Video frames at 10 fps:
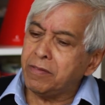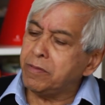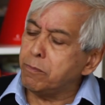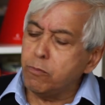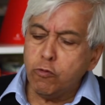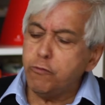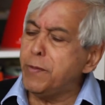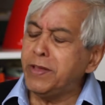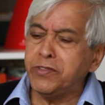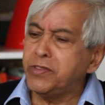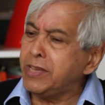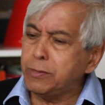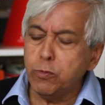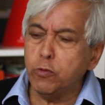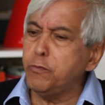
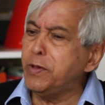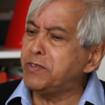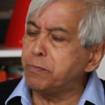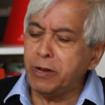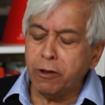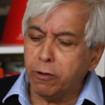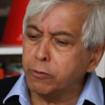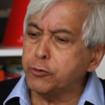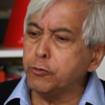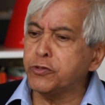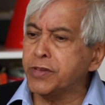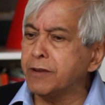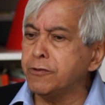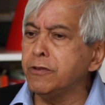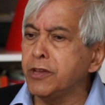these movements belong to
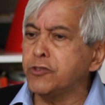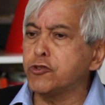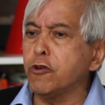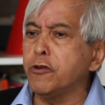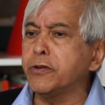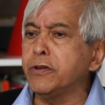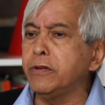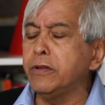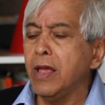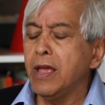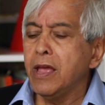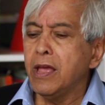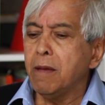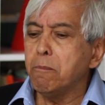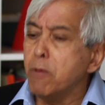certain historical
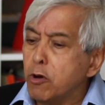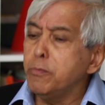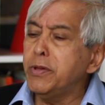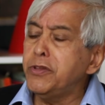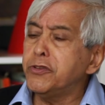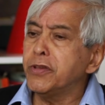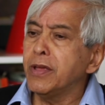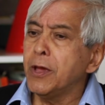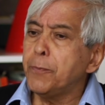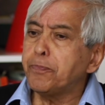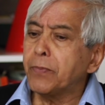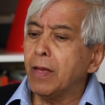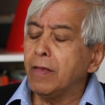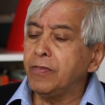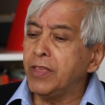moments.
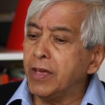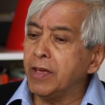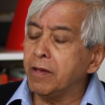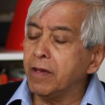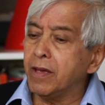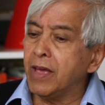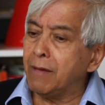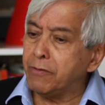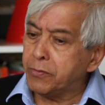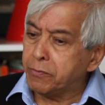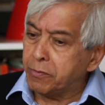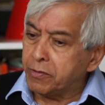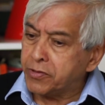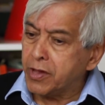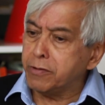They have a
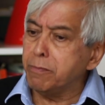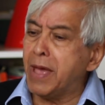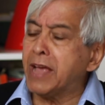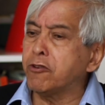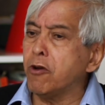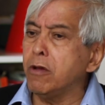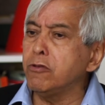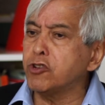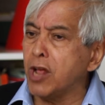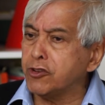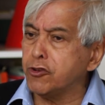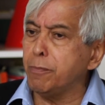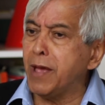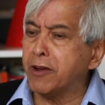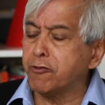certain background, cultural
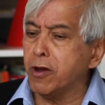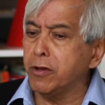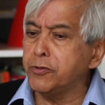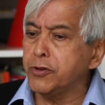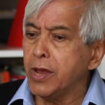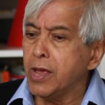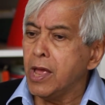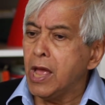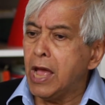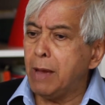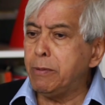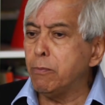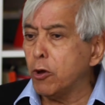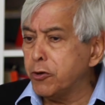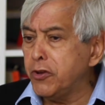background. I mean,
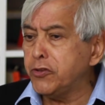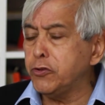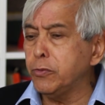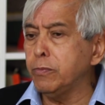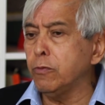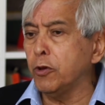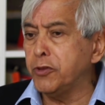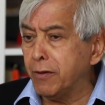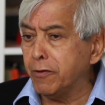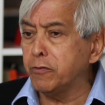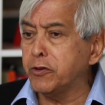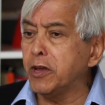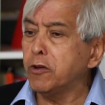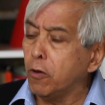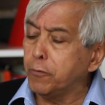modernism or the
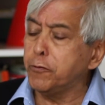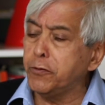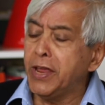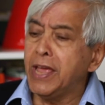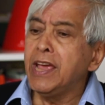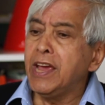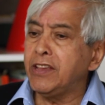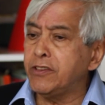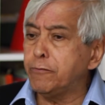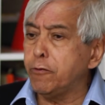avant-garde often is a